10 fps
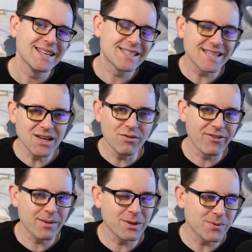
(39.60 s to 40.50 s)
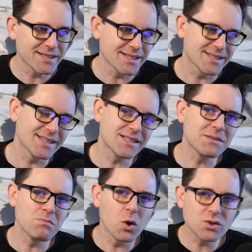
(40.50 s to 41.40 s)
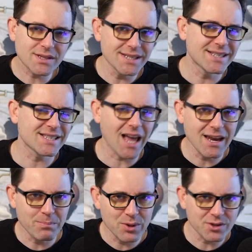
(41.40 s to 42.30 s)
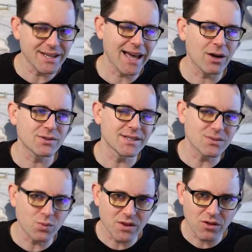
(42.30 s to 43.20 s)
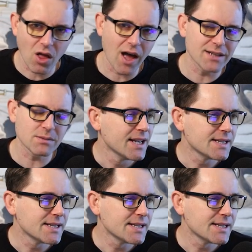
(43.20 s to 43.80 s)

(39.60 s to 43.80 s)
single family residents, this is mostly site-built houses with lots.